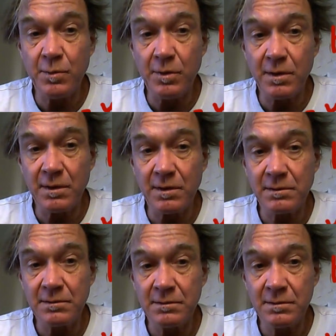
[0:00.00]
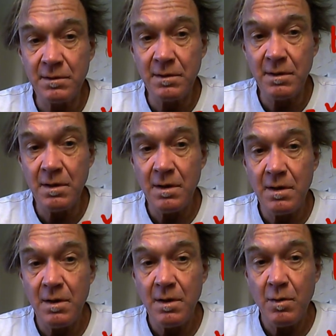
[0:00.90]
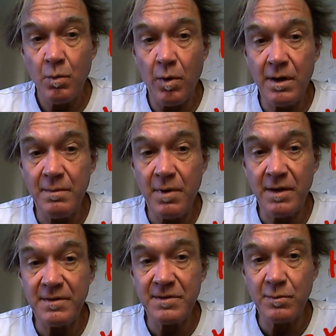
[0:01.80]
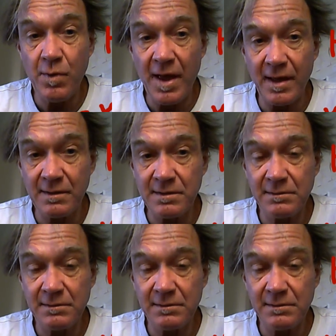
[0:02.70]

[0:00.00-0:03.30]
work, 1 month's rent.